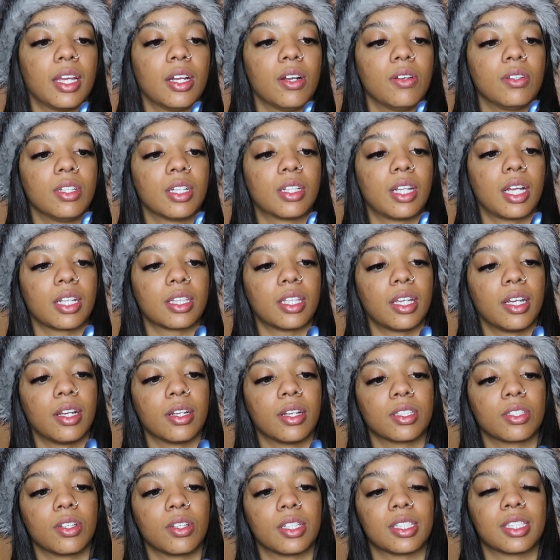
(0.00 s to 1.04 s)
it don't look like the
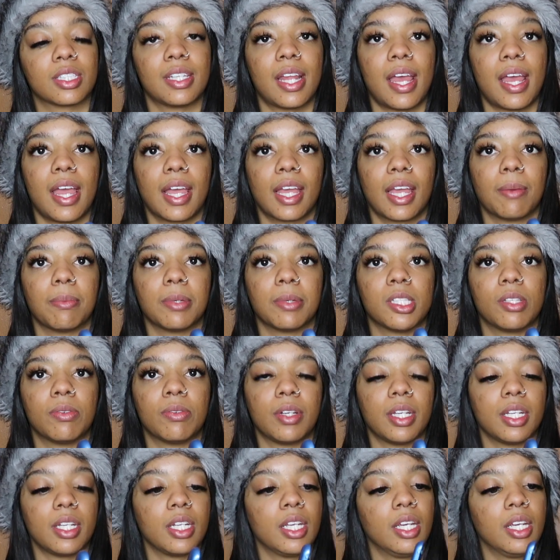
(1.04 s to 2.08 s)
hair is gonna snag in
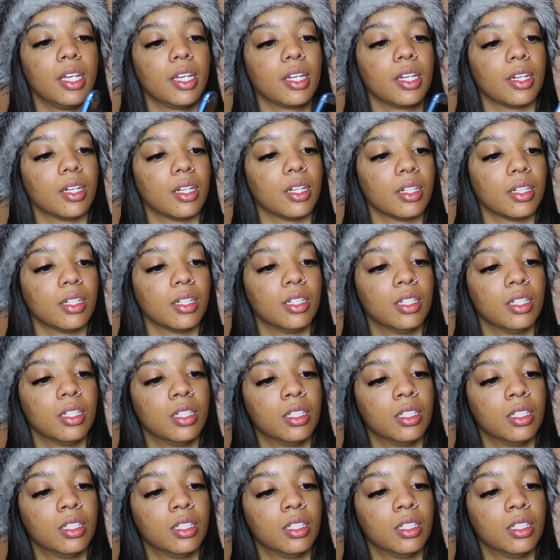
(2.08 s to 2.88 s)
between here.